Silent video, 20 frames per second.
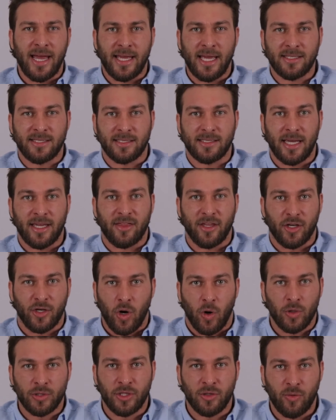I guess it's like the
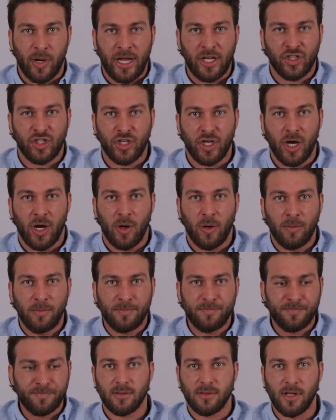golden ratio
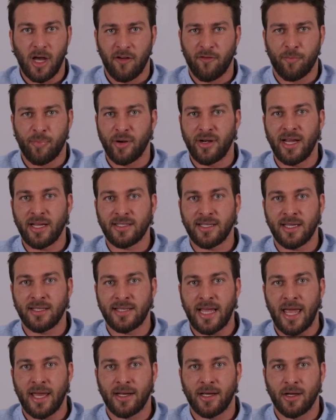of predicting
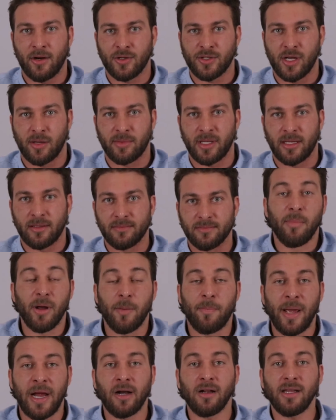data or something. But
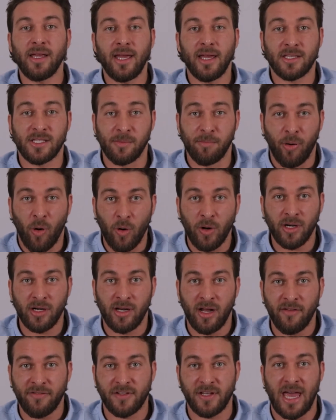apparently it's important
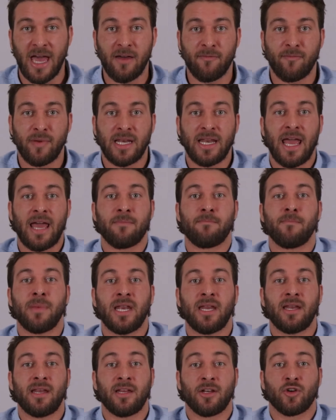enough to have been
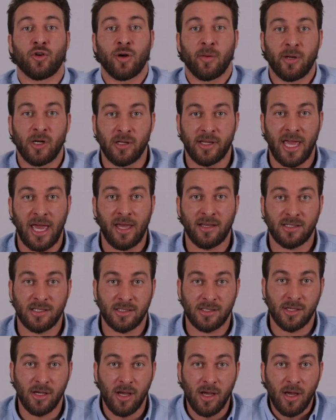admitted in criminal
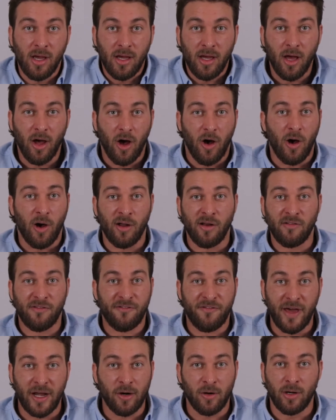cases on
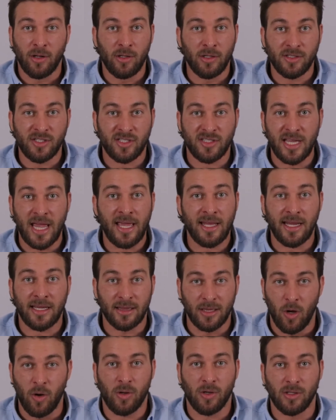federal, state, and
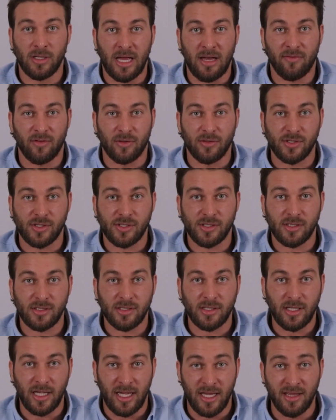local levels
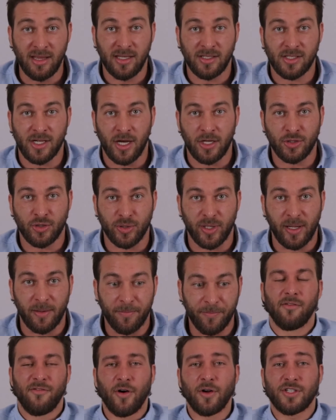in this country.
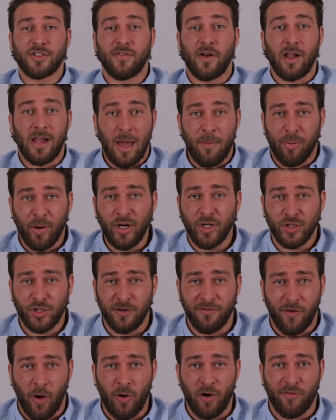First of all, I'm pretty sure
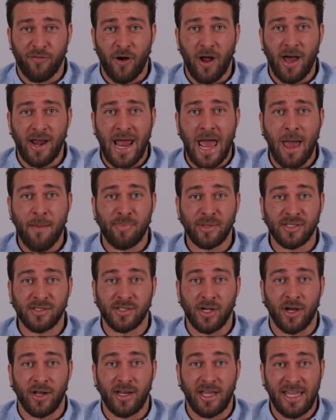voter fraud happens
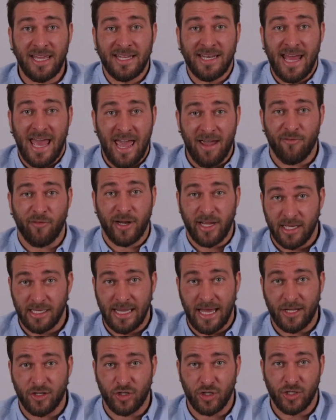in every
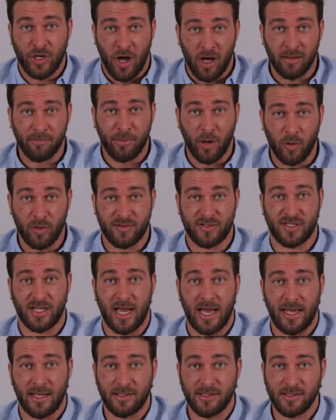election on both
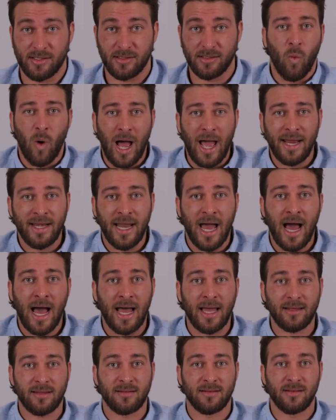sides. Why
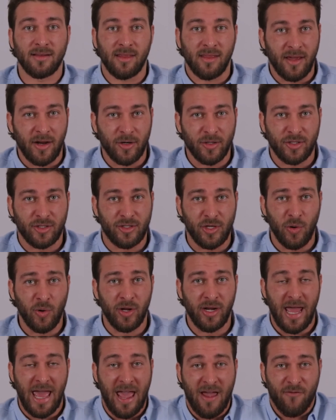not? They're
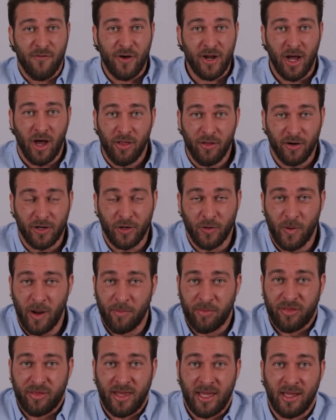doing every other
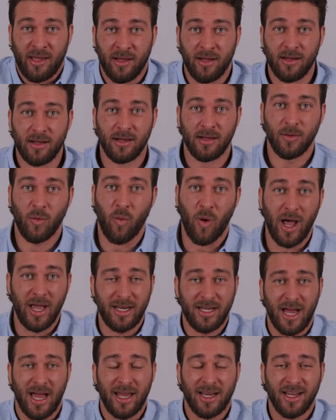corrupt thing. Why
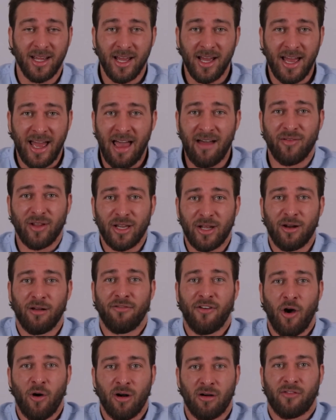not have a little
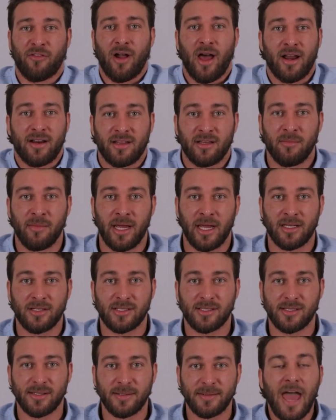voter fraud in the
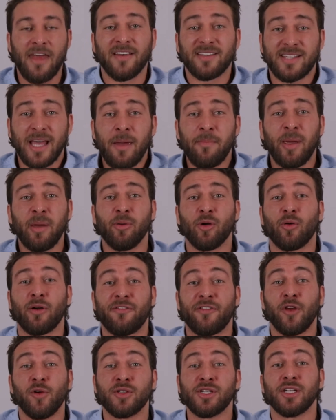mix? And the same people
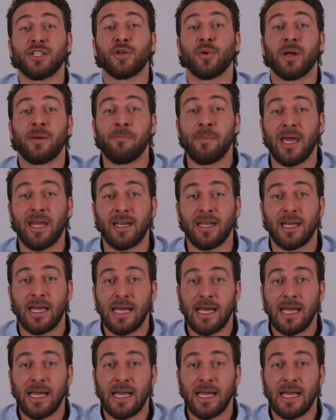refusing to admit